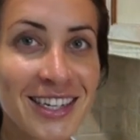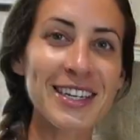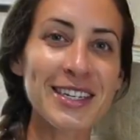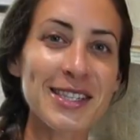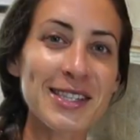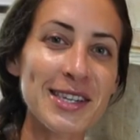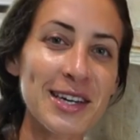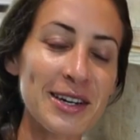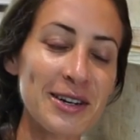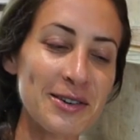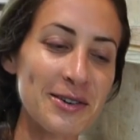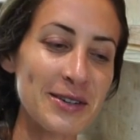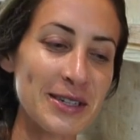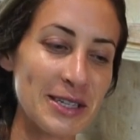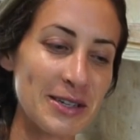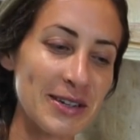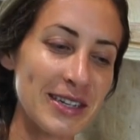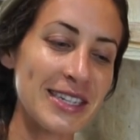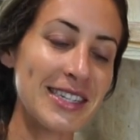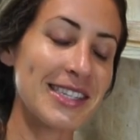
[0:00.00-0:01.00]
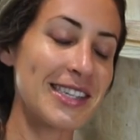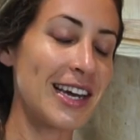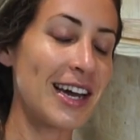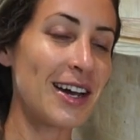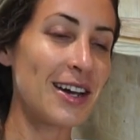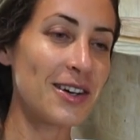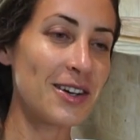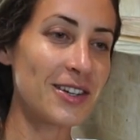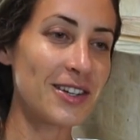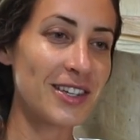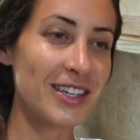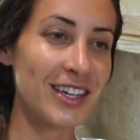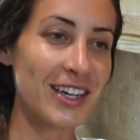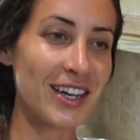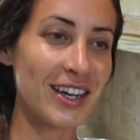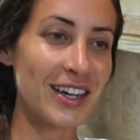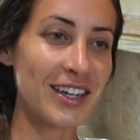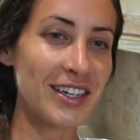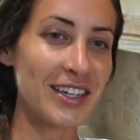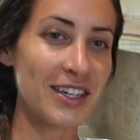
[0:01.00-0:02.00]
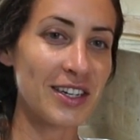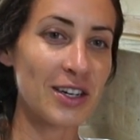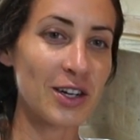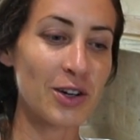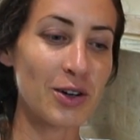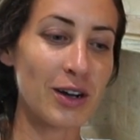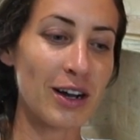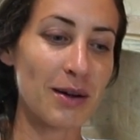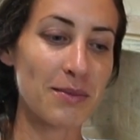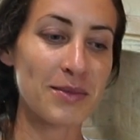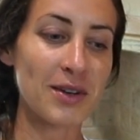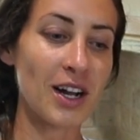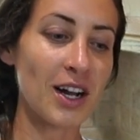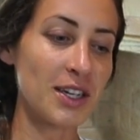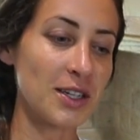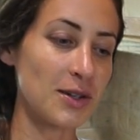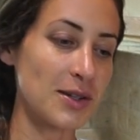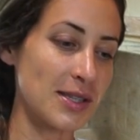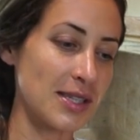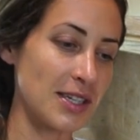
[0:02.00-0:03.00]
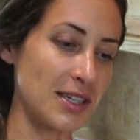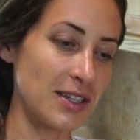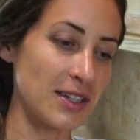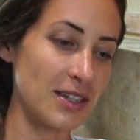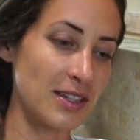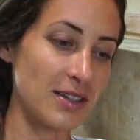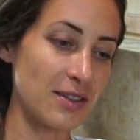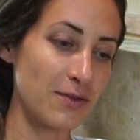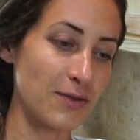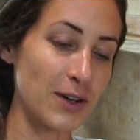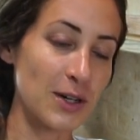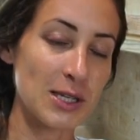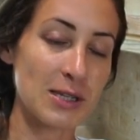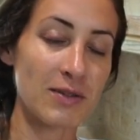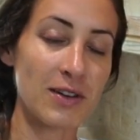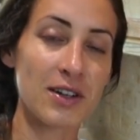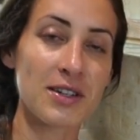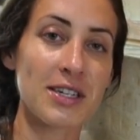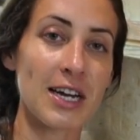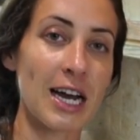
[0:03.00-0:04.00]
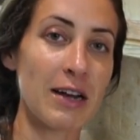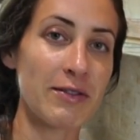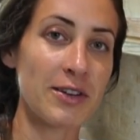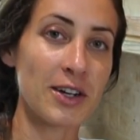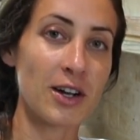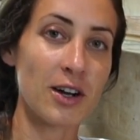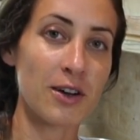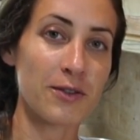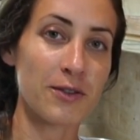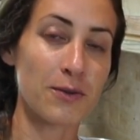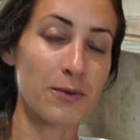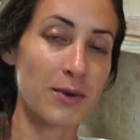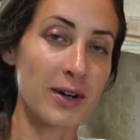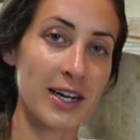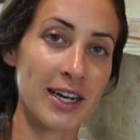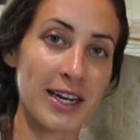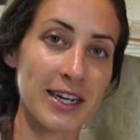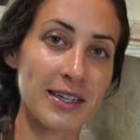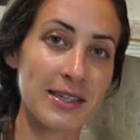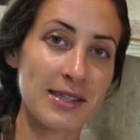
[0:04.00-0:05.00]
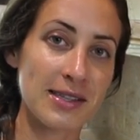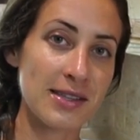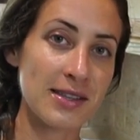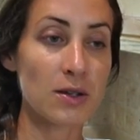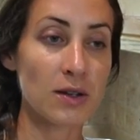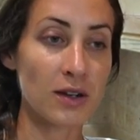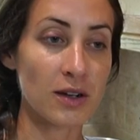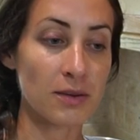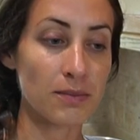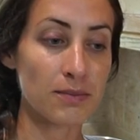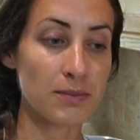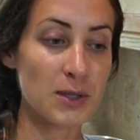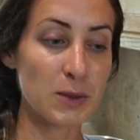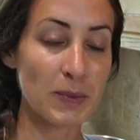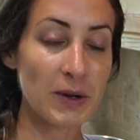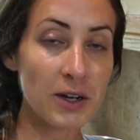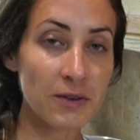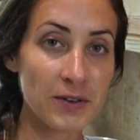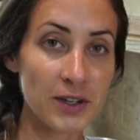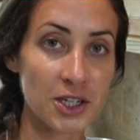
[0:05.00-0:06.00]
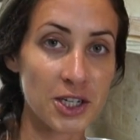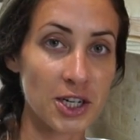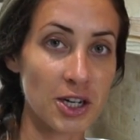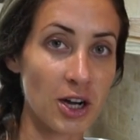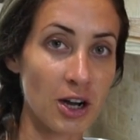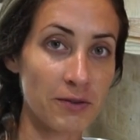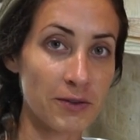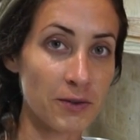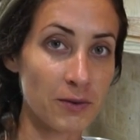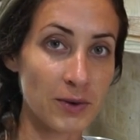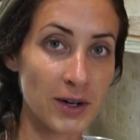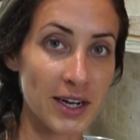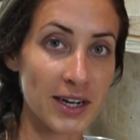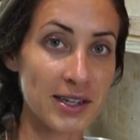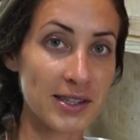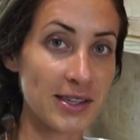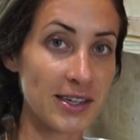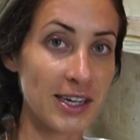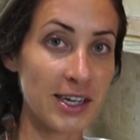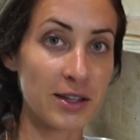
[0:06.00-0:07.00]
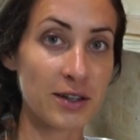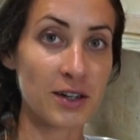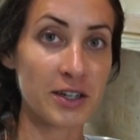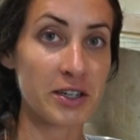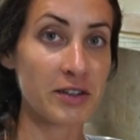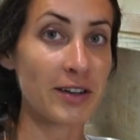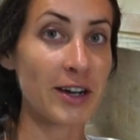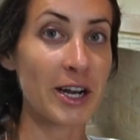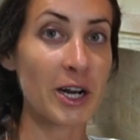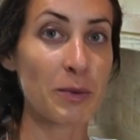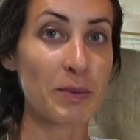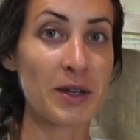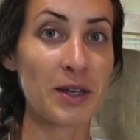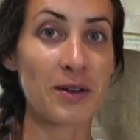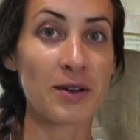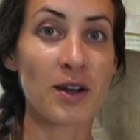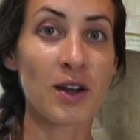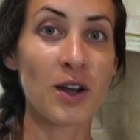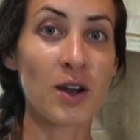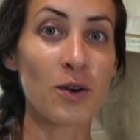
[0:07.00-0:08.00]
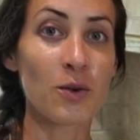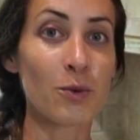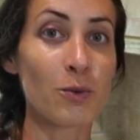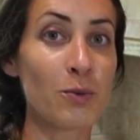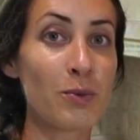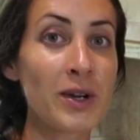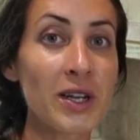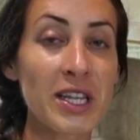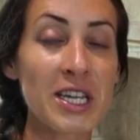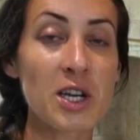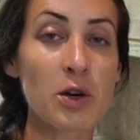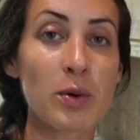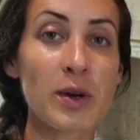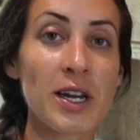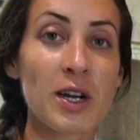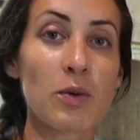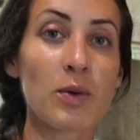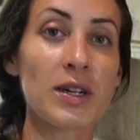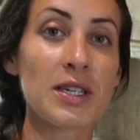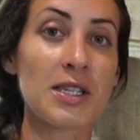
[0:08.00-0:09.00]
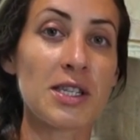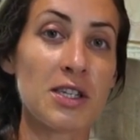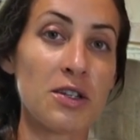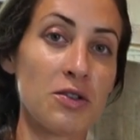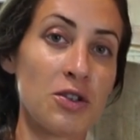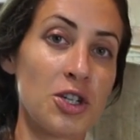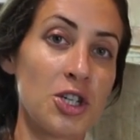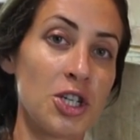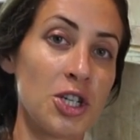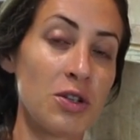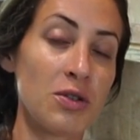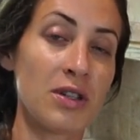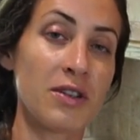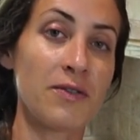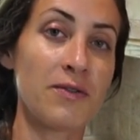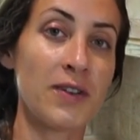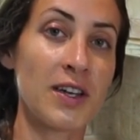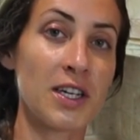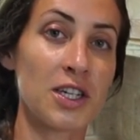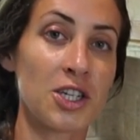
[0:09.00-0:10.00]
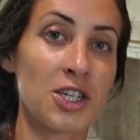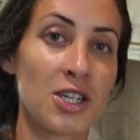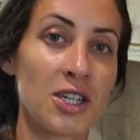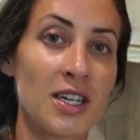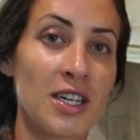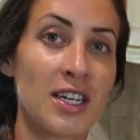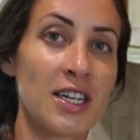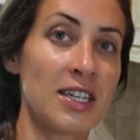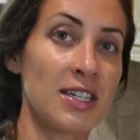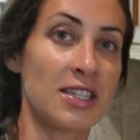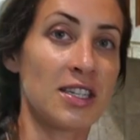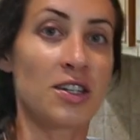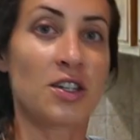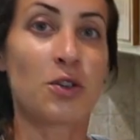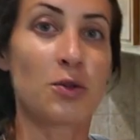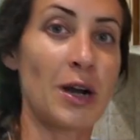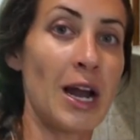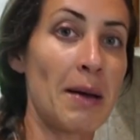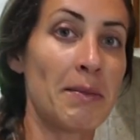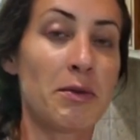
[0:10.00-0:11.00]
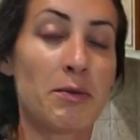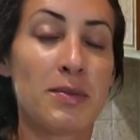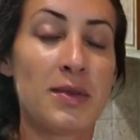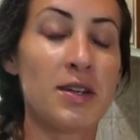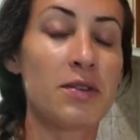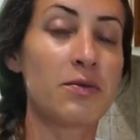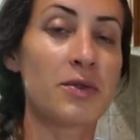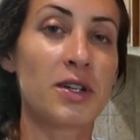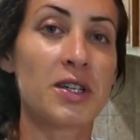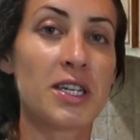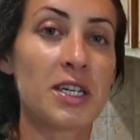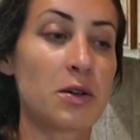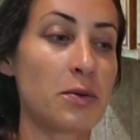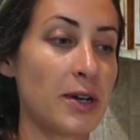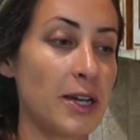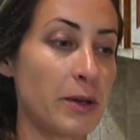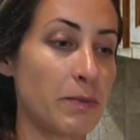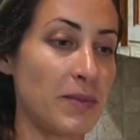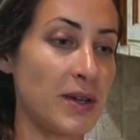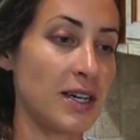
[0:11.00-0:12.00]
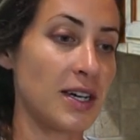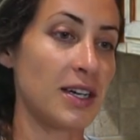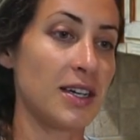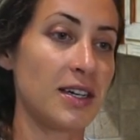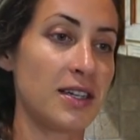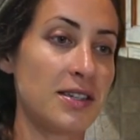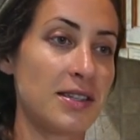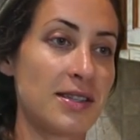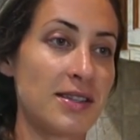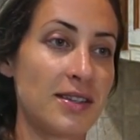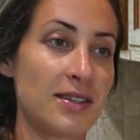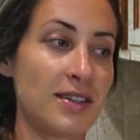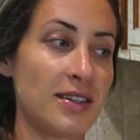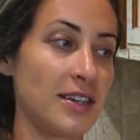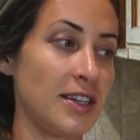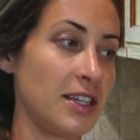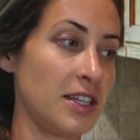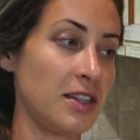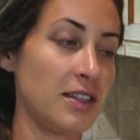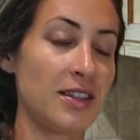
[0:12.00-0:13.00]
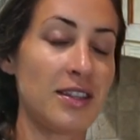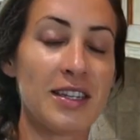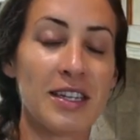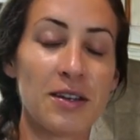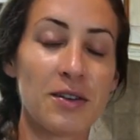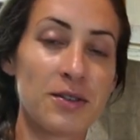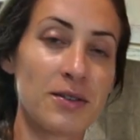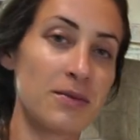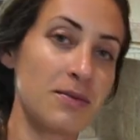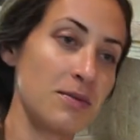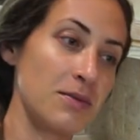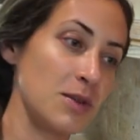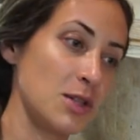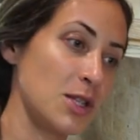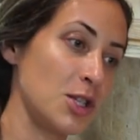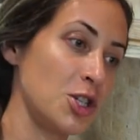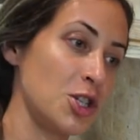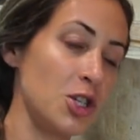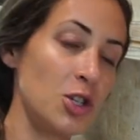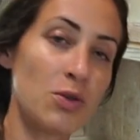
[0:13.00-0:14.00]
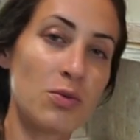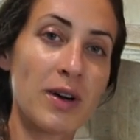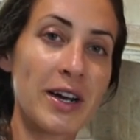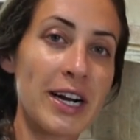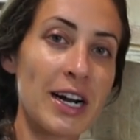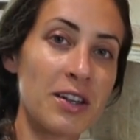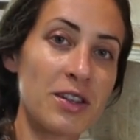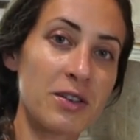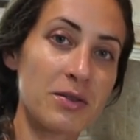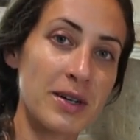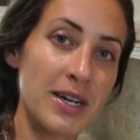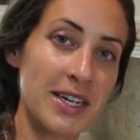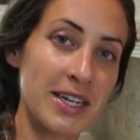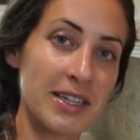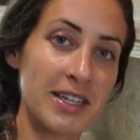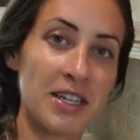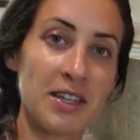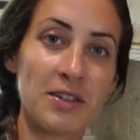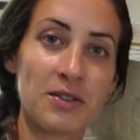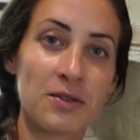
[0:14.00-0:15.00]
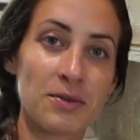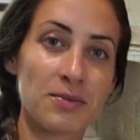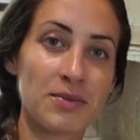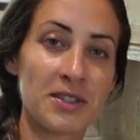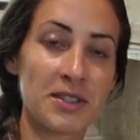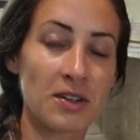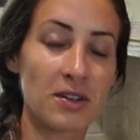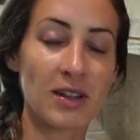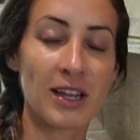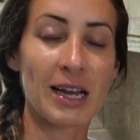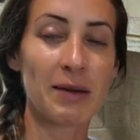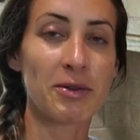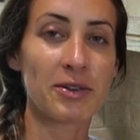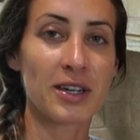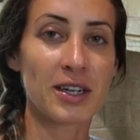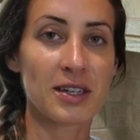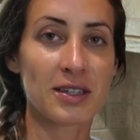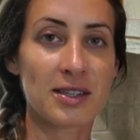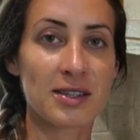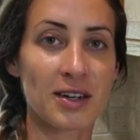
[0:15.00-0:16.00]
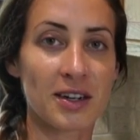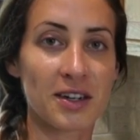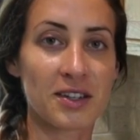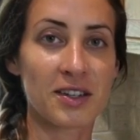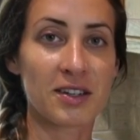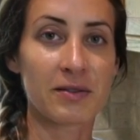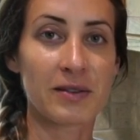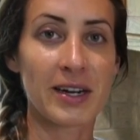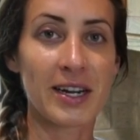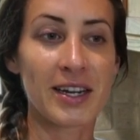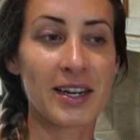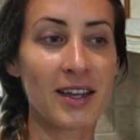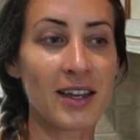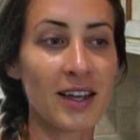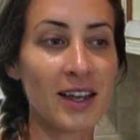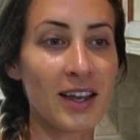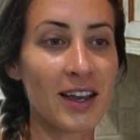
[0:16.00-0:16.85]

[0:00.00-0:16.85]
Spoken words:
So you can tell, you know, I'm not used to, first of all, diving off of rigs or spearfishing off of rigs either. You've got to be really quick once you shoot the fish to grab him in really quick, because he'll shoot right out of the rig and then your line will get stuck in the rig.